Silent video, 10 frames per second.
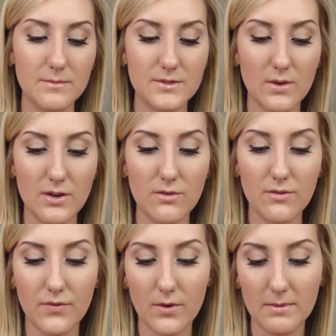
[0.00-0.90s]
So I know
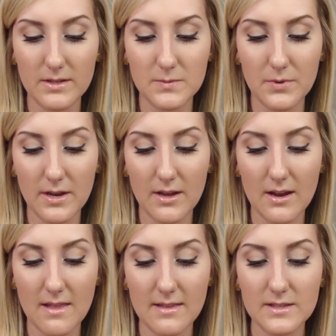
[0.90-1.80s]
the formula is pretty
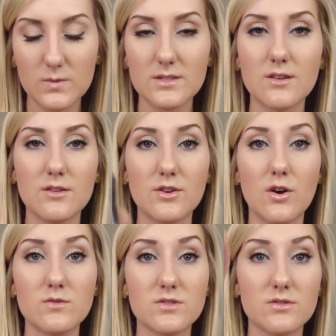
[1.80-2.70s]
good. And this one's called
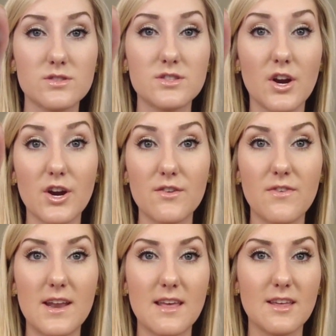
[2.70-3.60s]
Coastal
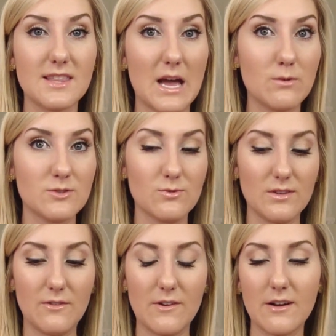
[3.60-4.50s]
Surf, and I thought that was a
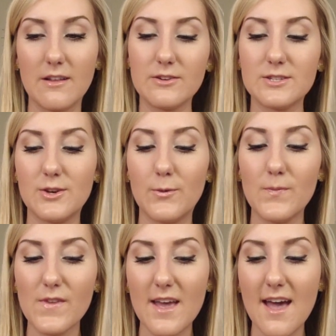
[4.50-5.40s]
really fun color too.
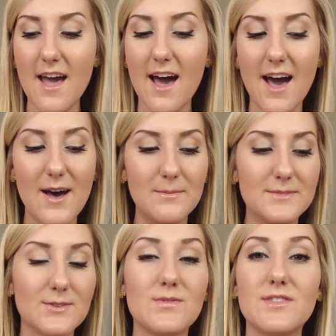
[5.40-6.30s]

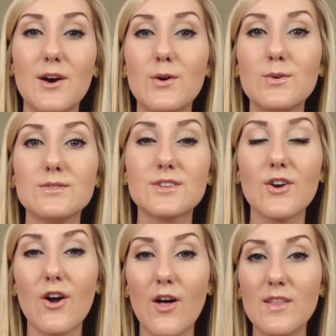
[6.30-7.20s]
So those
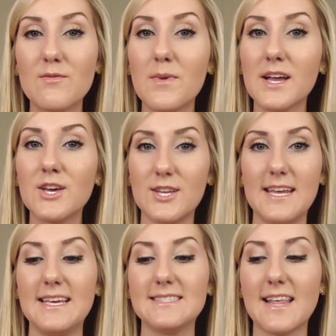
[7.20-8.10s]
are all of my
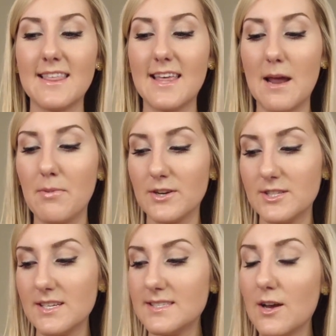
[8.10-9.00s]
goodies that I
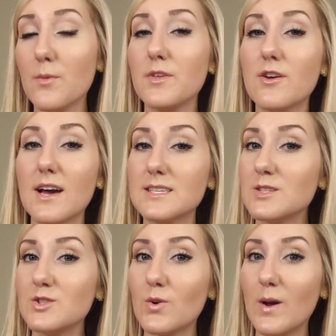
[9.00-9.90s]
purchased. I hope that you guys
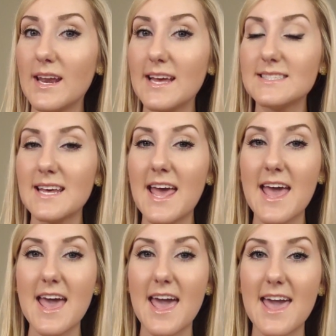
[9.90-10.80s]
enjoyed it,
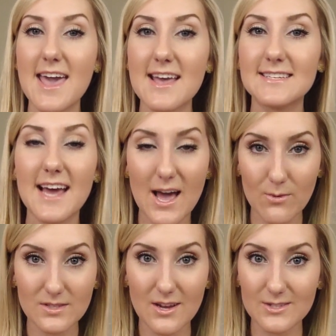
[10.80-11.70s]
and I
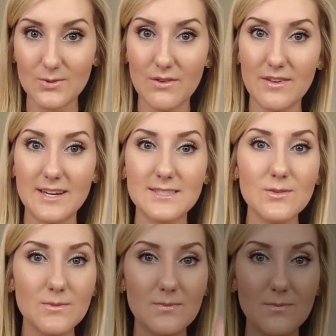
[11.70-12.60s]
will talk to you all very soon.